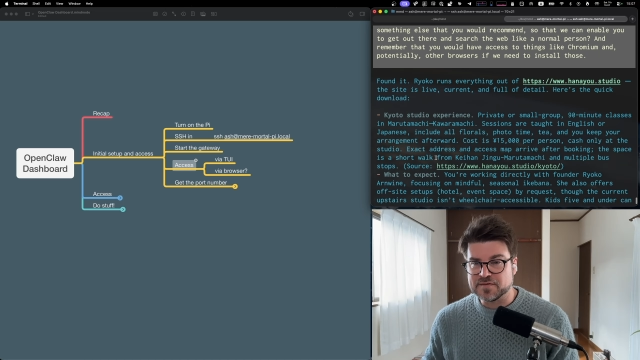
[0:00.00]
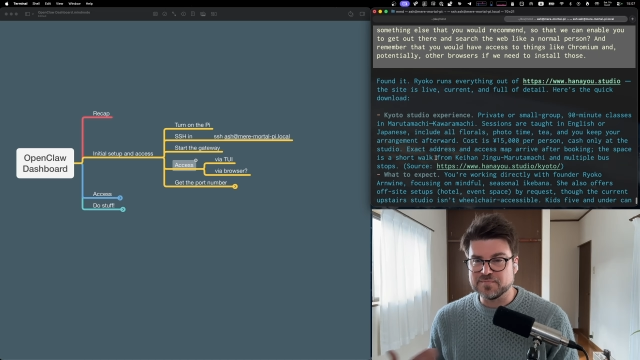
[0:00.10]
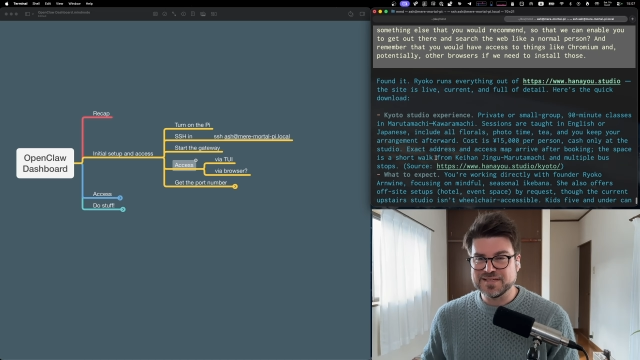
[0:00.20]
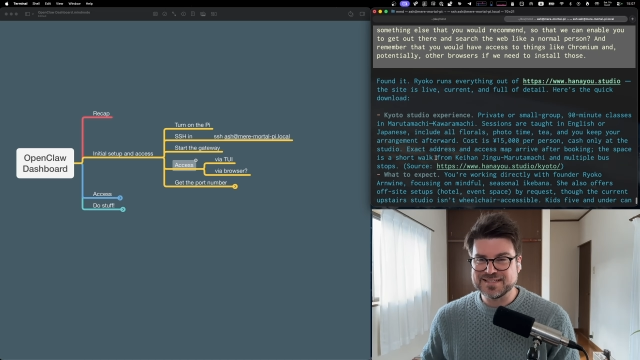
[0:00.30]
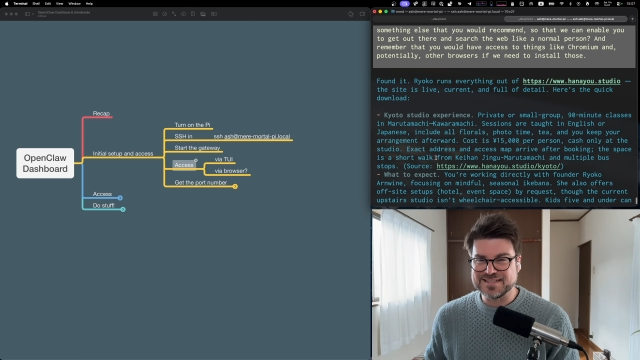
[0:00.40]

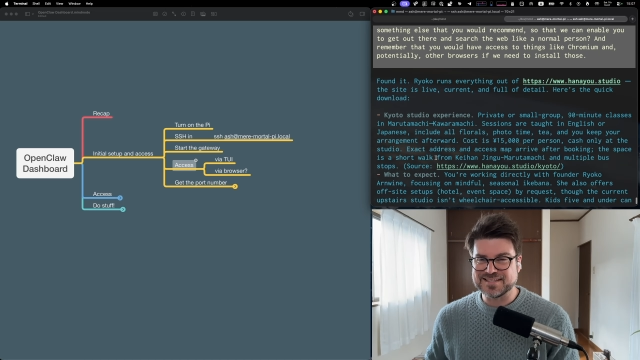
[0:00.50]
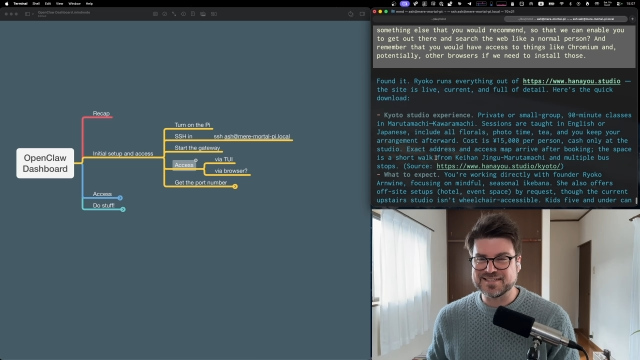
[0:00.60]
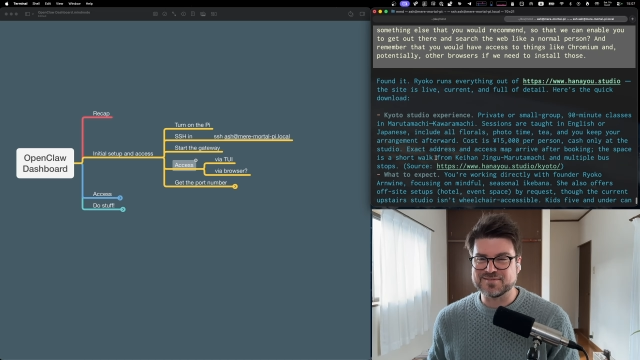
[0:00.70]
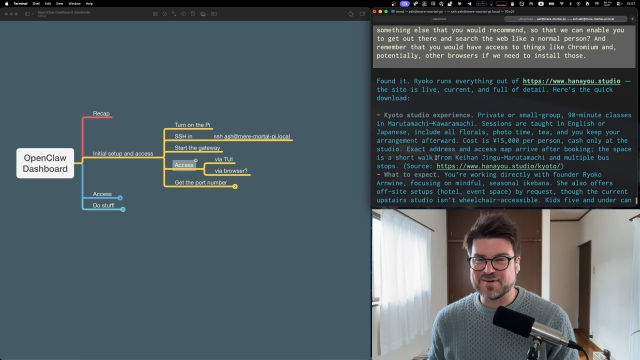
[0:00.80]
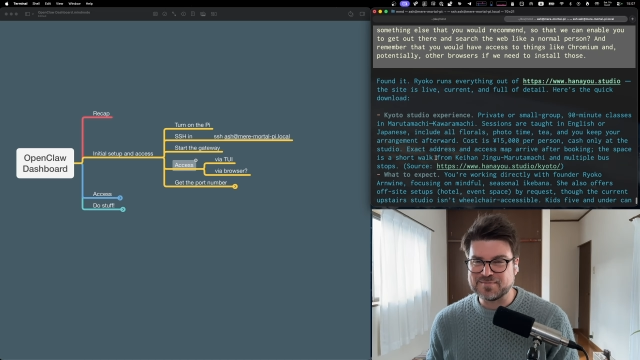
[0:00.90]

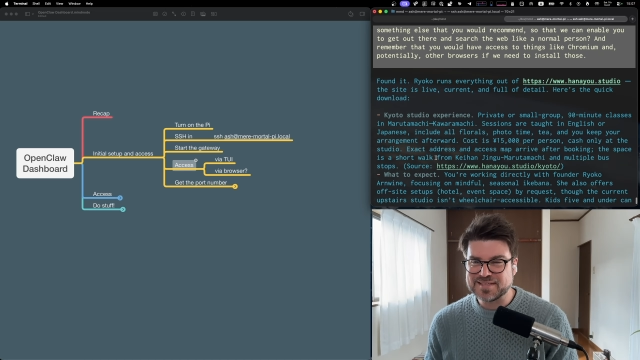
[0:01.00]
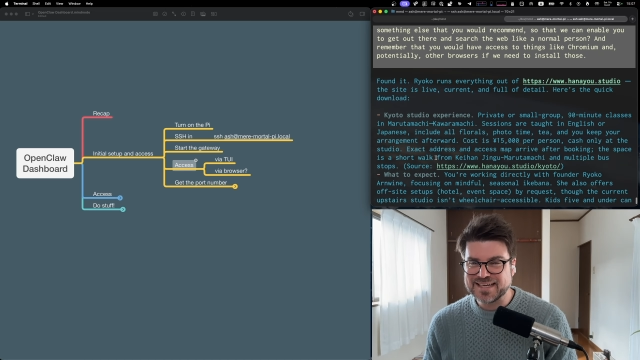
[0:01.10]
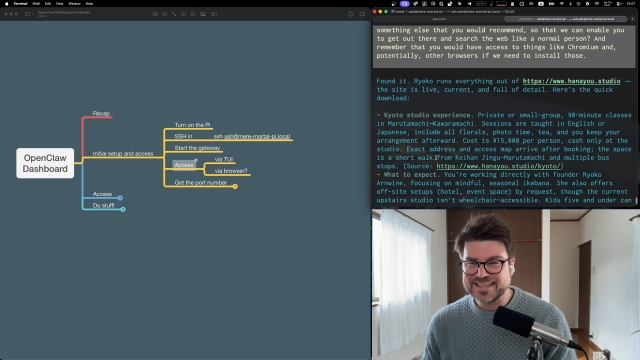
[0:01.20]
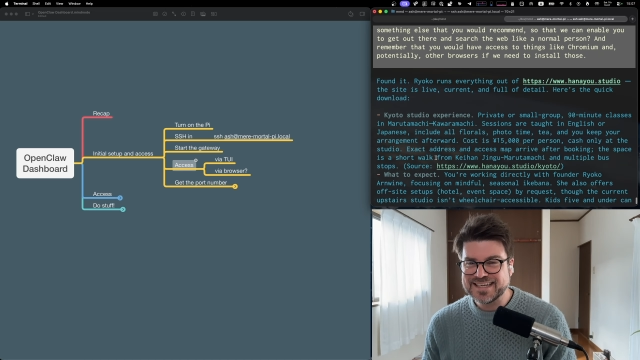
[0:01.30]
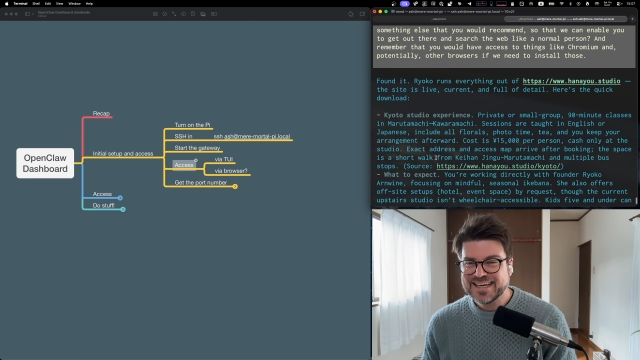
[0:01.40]
business's
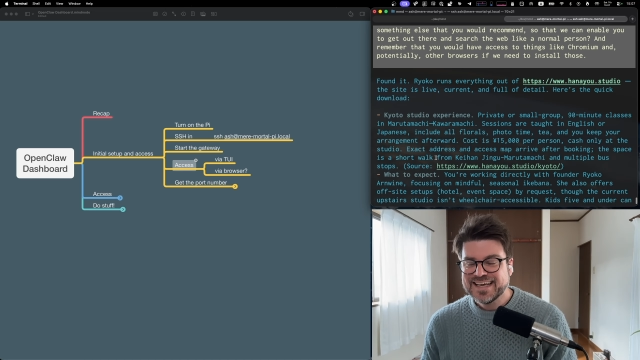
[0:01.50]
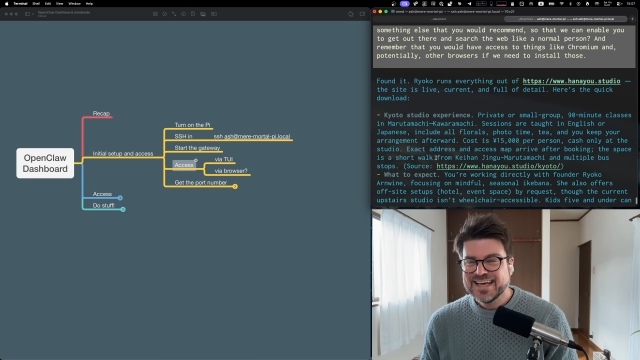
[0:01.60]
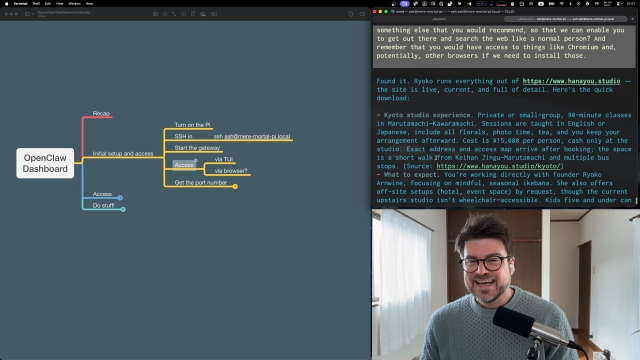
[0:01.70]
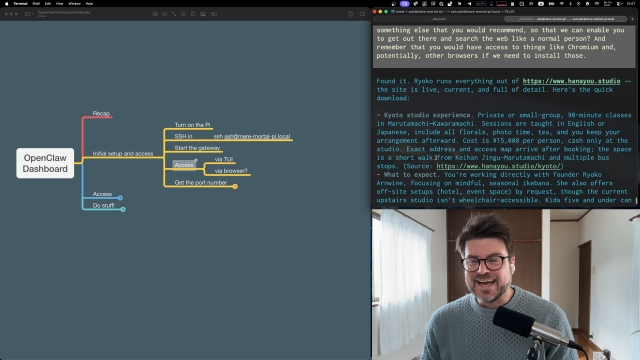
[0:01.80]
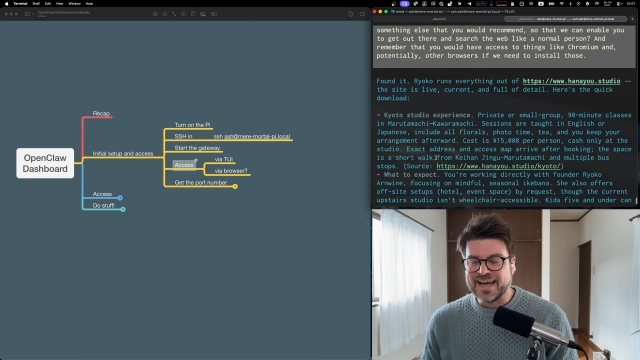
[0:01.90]
website,
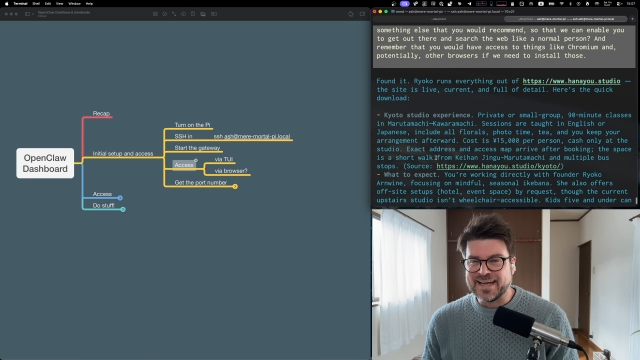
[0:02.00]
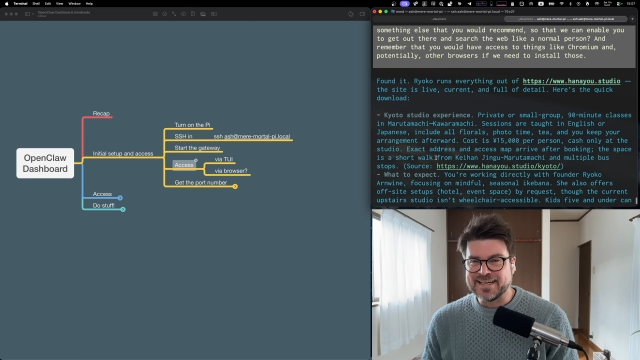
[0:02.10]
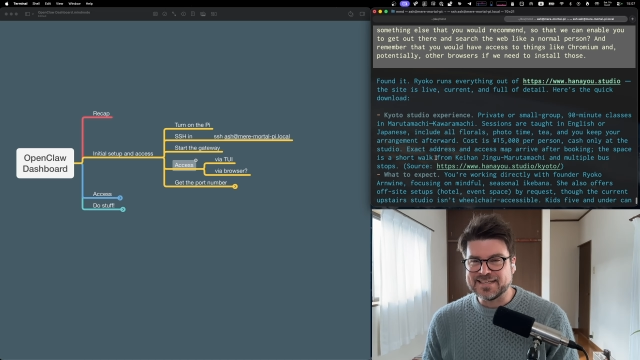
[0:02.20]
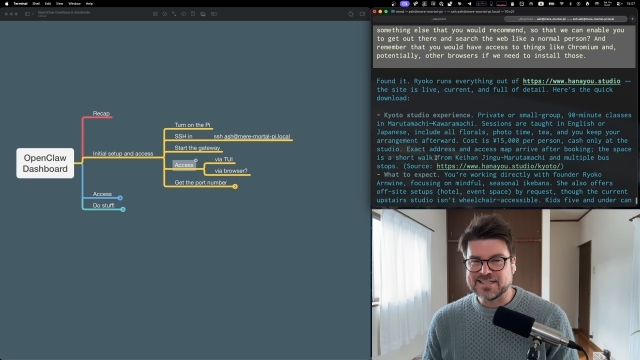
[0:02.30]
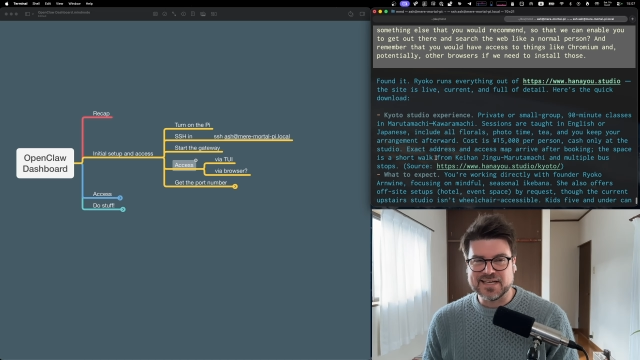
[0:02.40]

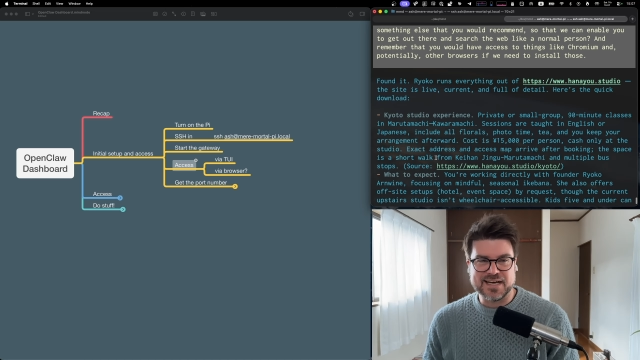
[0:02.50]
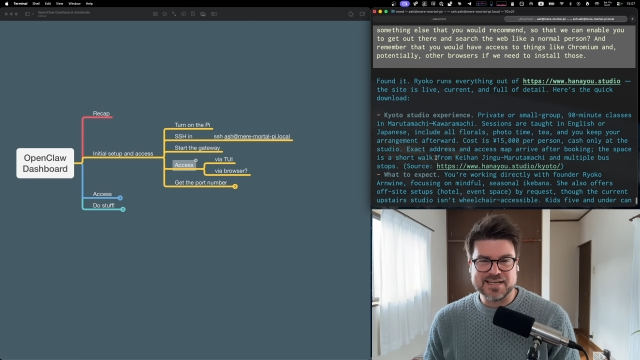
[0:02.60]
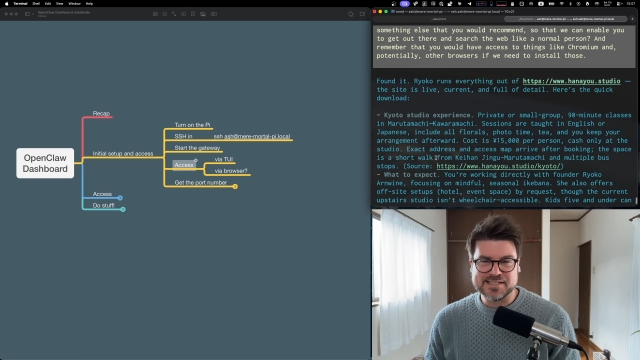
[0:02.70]
and it